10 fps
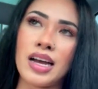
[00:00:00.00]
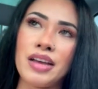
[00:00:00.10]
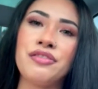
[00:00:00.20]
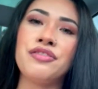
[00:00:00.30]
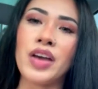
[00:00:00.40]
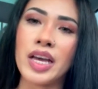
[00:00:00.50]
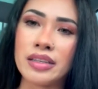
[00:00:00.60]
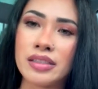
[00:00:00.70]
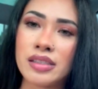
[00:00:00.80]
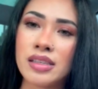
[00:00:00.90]

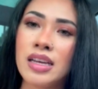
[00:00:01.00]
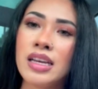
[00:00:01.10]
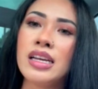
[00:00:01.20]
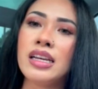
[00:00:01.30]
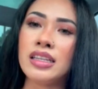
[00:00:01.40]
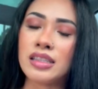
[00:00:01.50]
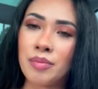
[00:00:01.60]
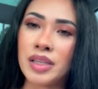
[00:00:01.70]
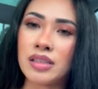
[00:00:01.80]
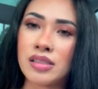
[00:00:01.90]
face in the
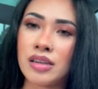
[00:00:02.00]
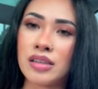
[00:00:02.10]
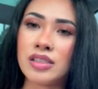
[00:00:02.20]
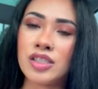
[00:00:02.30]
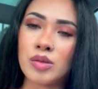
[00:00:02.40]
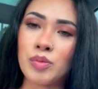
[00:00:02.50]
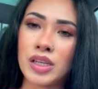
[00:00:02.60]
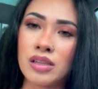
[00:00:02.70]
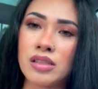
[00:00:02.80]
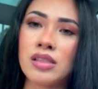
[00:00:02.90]
military just
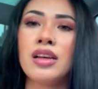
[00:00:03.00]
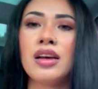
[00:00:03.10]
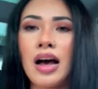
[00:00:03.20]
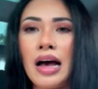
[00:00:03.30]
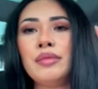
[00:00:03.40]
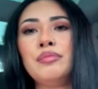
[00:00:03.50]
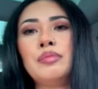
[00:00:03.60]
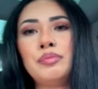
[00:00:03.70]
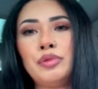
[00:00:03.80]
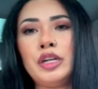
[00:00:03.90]
because I'm
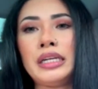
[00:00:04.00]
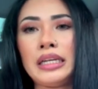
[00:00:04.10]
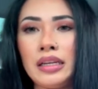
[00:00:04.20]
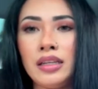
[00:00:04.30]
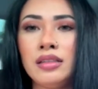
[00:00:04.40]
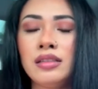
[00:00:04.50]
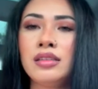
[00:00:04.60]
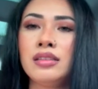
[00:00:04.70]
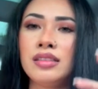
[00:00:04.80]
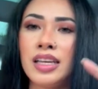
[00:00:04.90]
pretty.
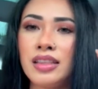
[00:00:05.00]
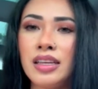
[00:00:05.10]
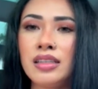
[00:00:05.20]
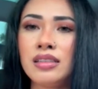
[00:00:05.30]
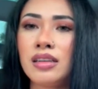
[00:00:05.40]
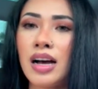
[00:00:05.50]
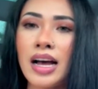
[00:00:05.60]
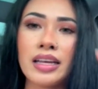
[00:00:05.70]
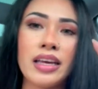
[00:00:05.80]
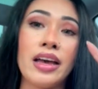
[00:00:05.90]
They think I get